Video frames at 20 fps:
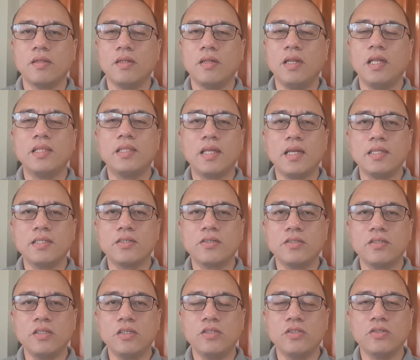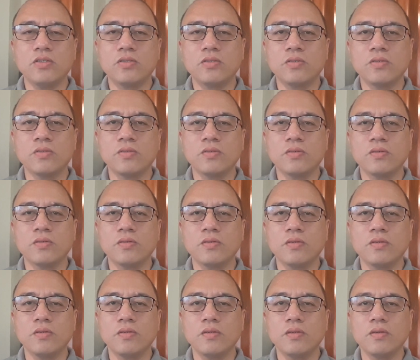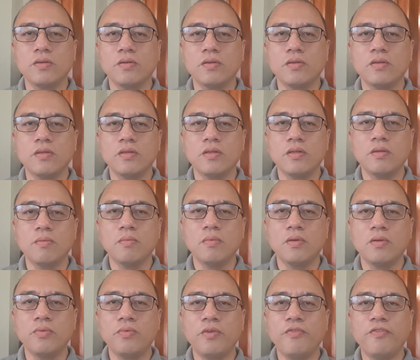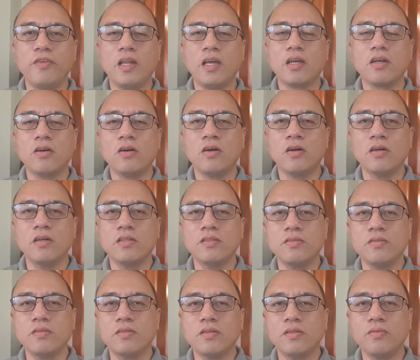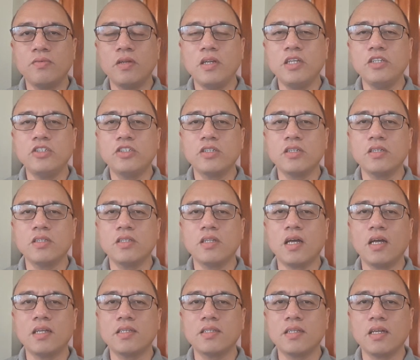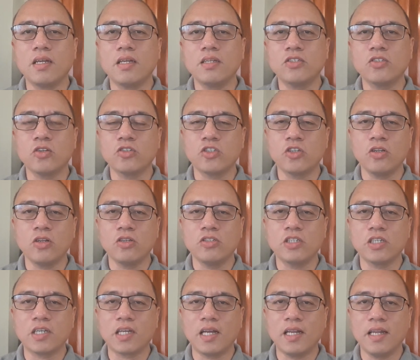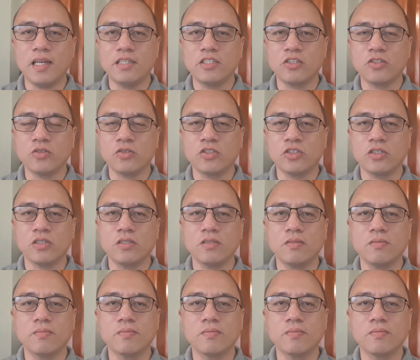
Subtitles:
Let us continue to reflect on religion as a sociological institution.